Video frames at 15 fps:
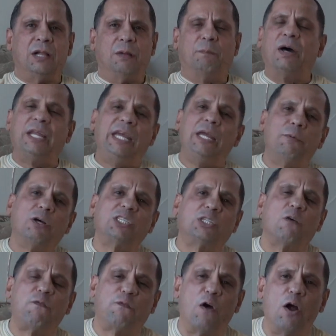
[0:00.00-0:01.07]
But he was
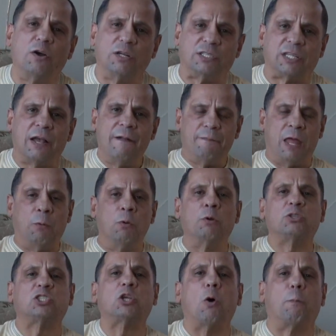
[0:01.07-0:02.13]
the first, and we
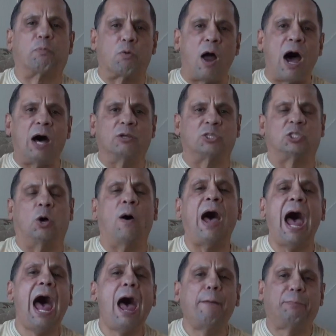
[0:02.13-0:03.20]
were so proud, so
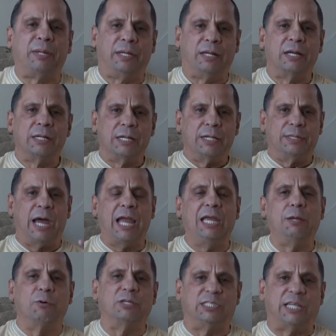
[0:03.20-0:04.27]
happy that
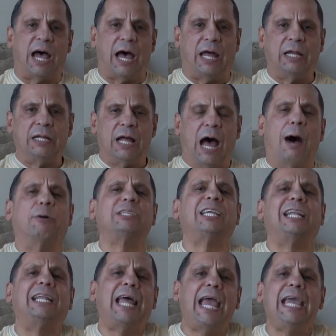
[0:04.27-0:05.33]
he was that. I was
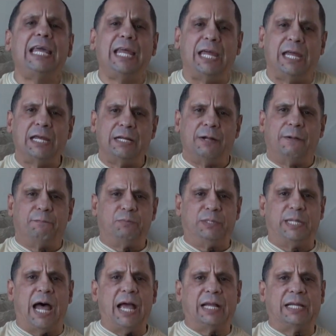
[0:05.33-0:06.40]
elated
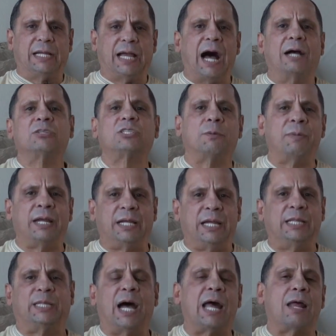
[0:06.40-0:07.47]
that Councilman
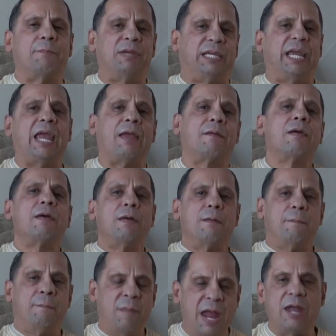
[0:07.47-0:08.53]
Quintana became
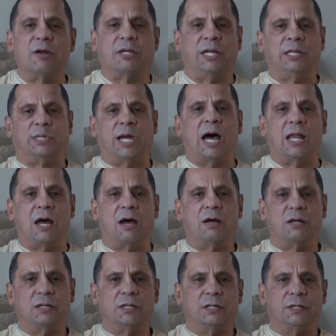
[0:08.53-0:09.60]
Mayor Quintana
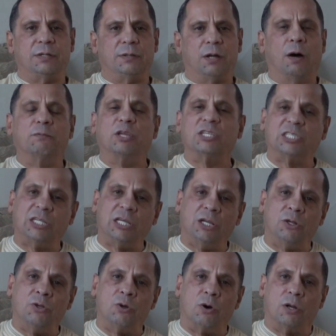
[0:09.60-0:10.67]
of the city
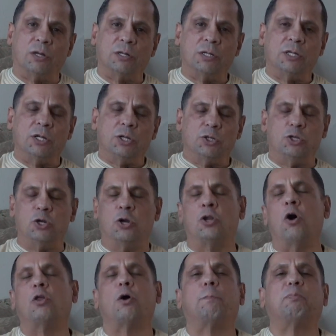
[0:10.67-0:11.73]
of North. You don't
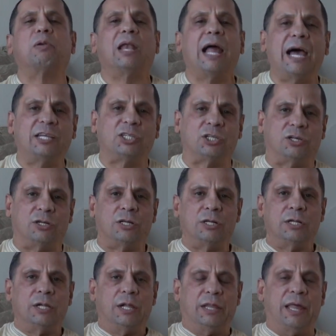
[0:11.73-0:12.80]
know the pleasure
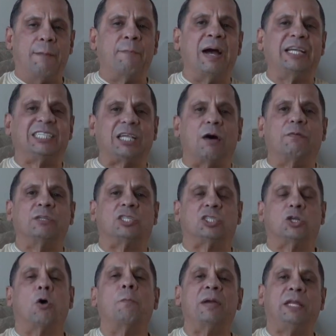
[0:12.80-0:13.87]
that myself and
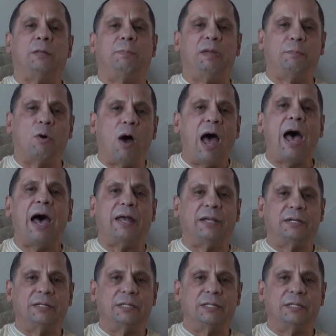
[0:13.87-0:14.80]
so many people had.